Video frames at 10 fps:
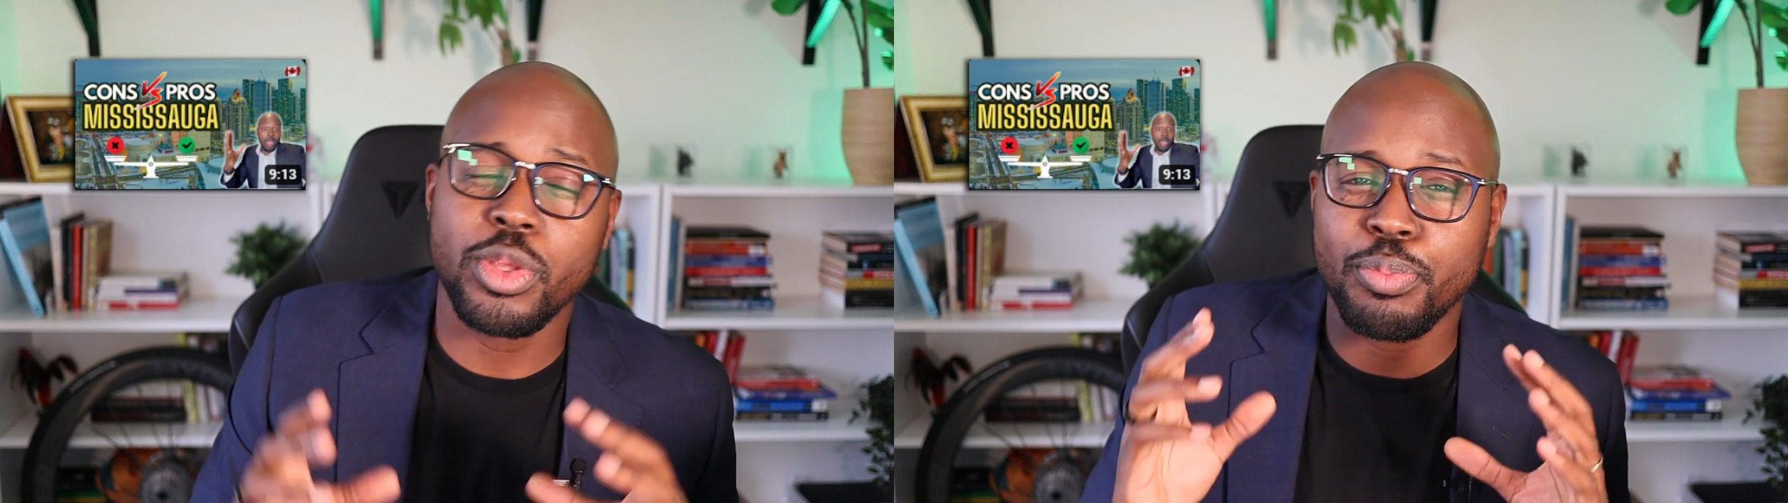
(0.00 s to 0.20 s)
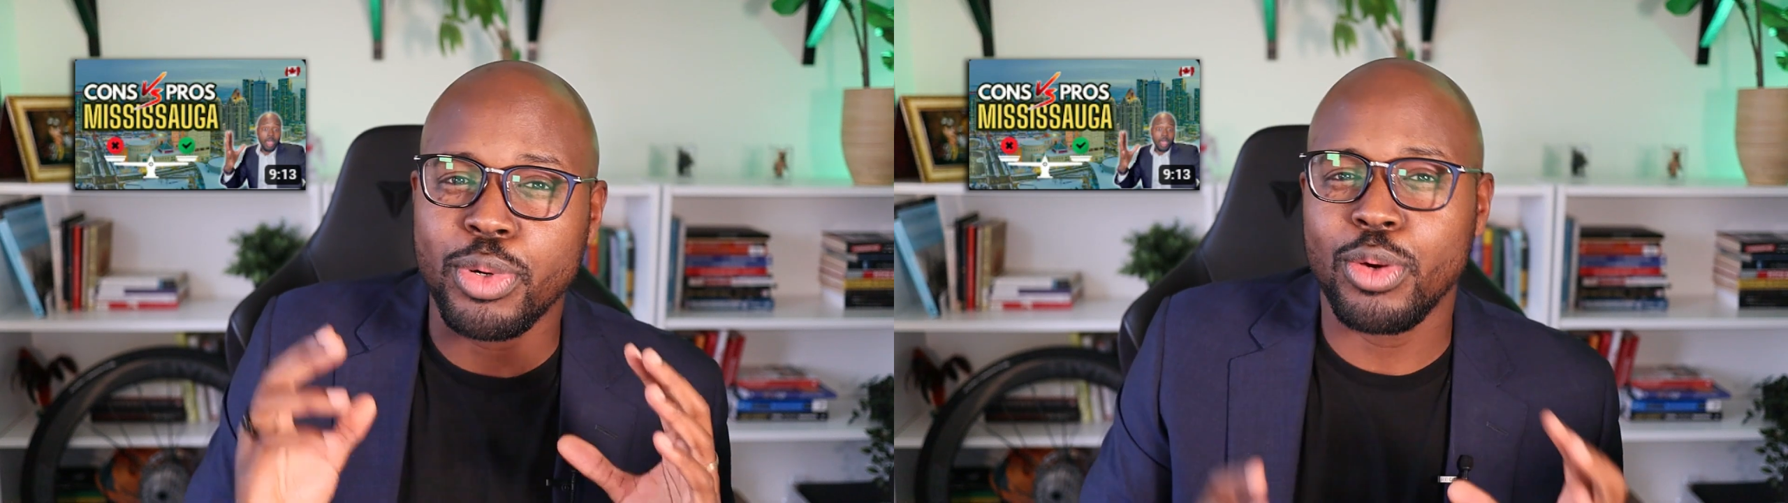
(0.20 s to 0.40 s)
you
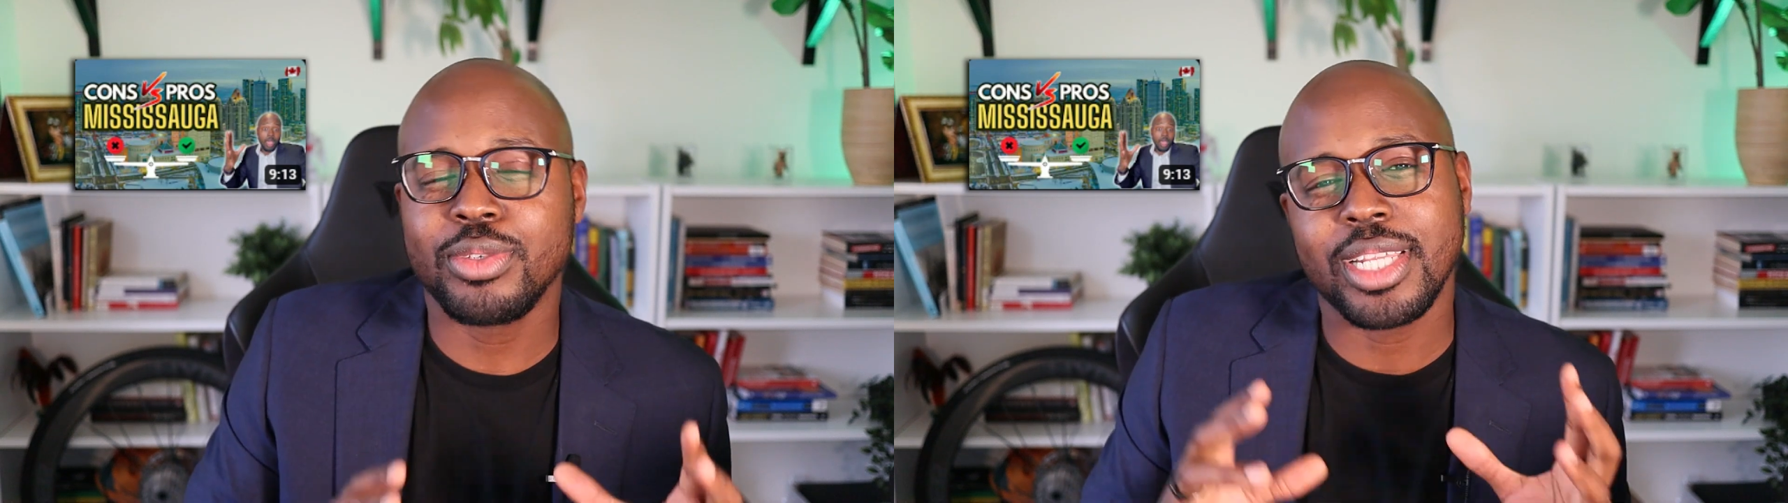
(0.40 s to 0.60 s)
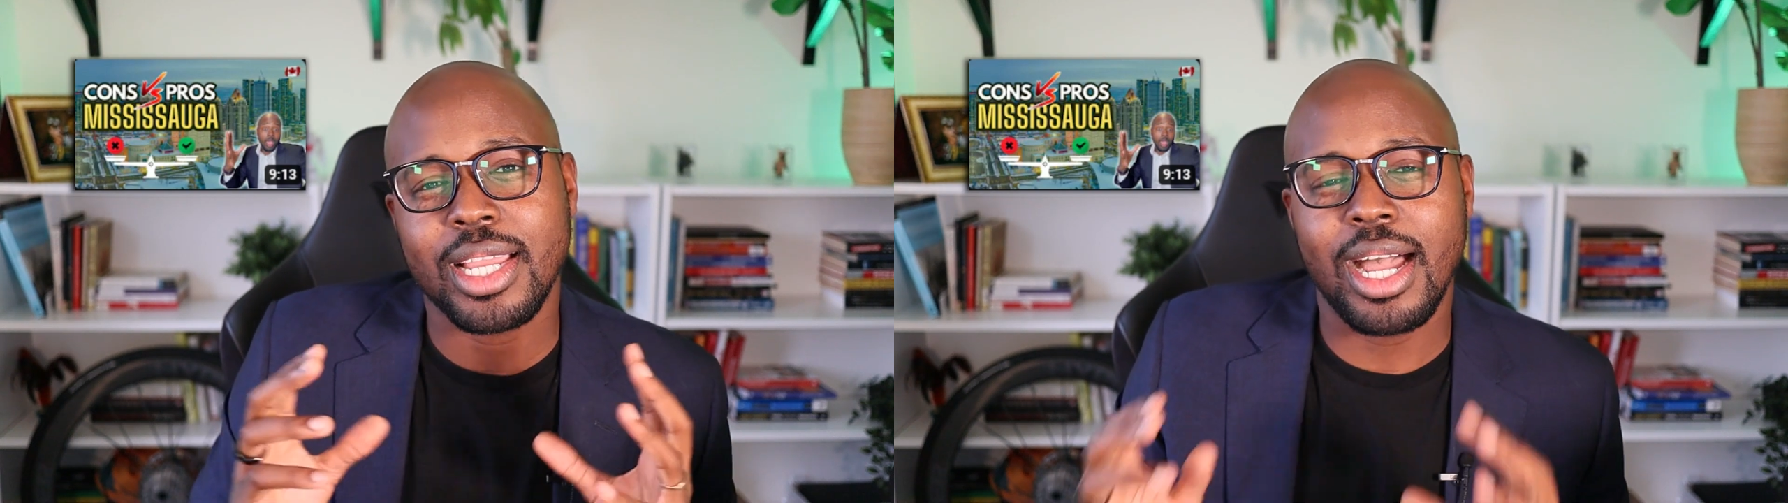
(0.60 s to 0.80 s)
the
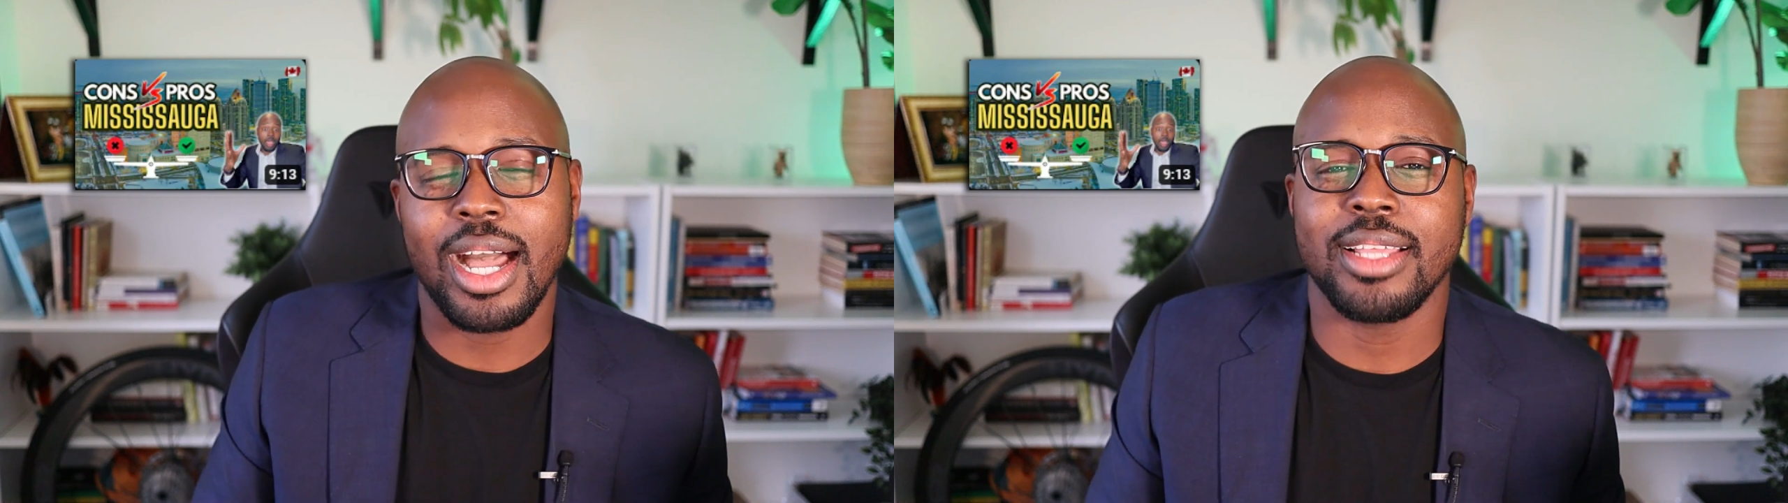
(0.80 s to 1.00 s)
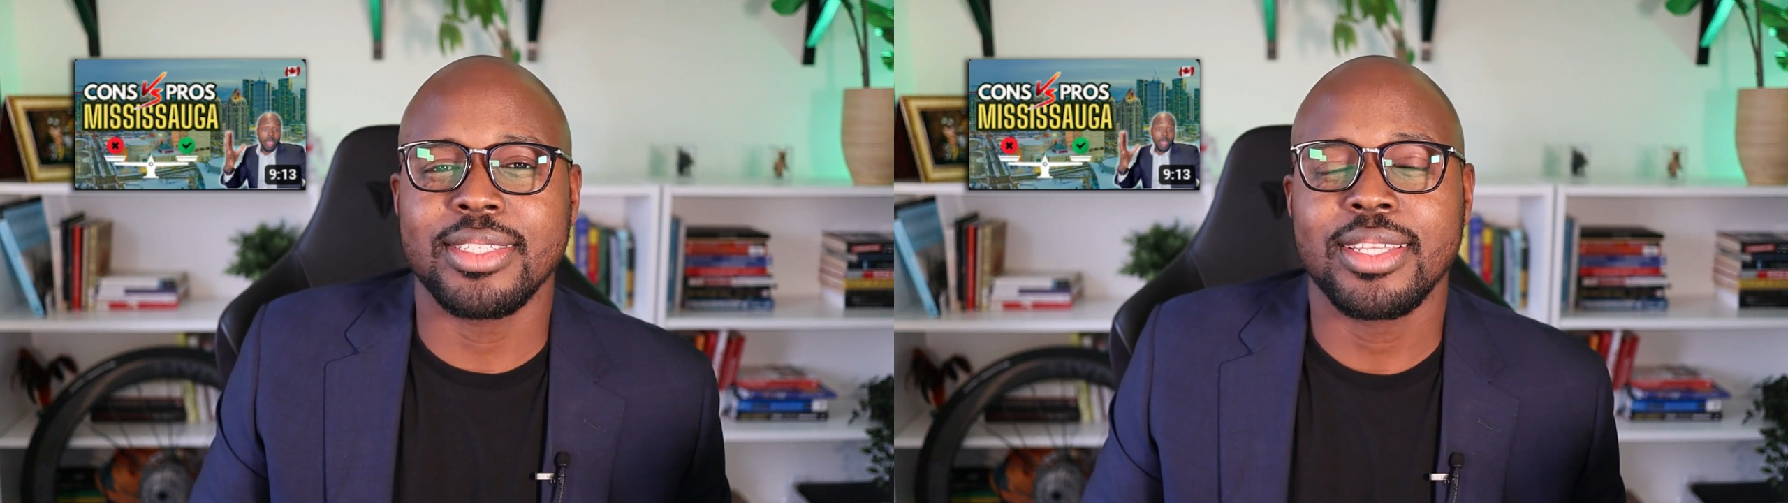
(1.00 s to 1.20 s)
pros and
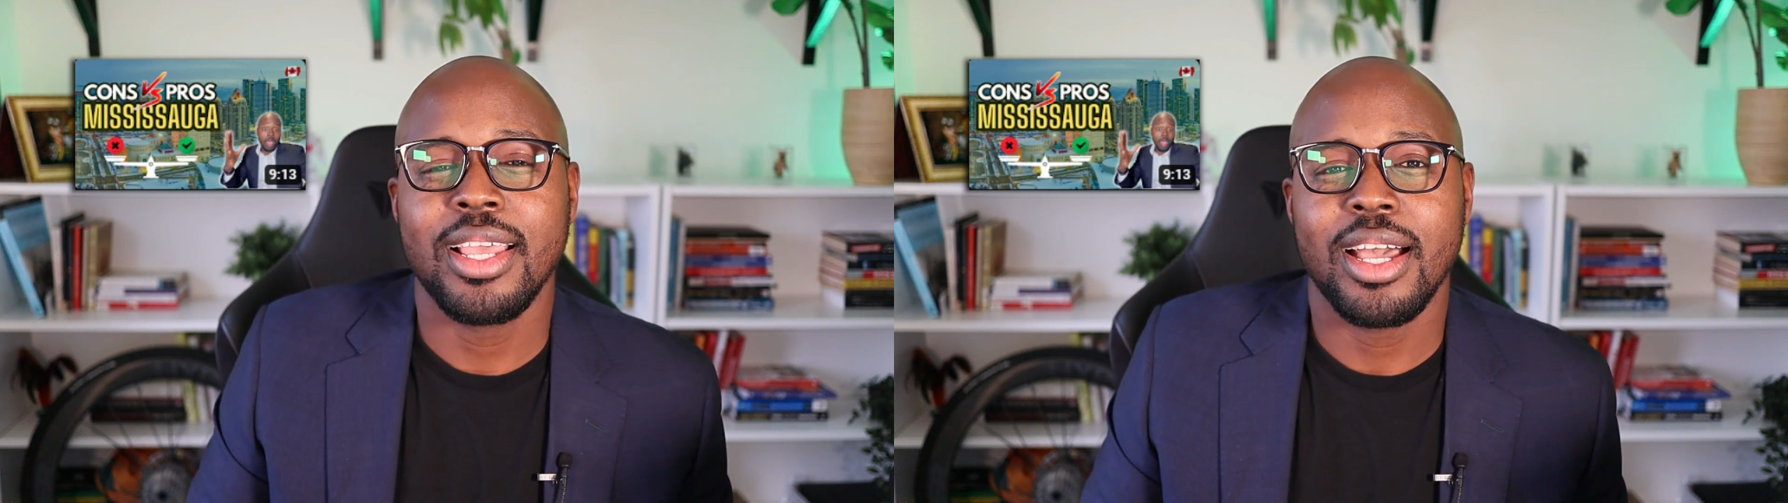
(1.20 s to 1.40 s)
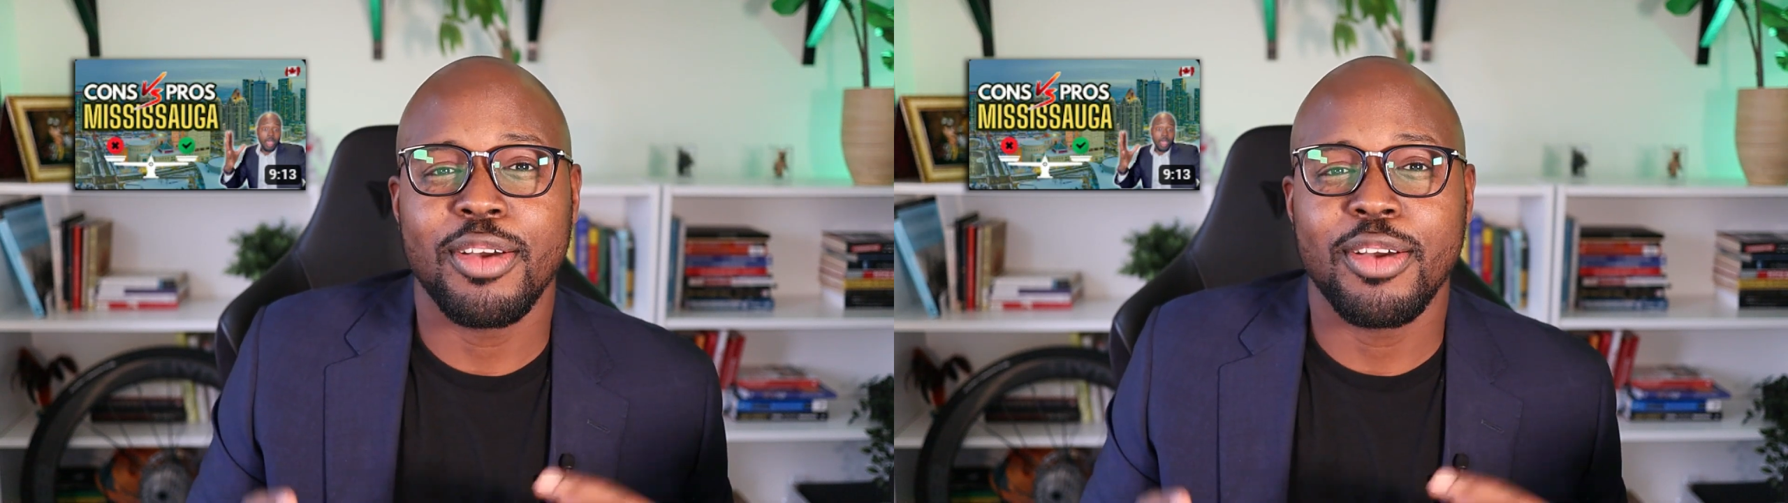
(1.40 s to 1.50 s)
cons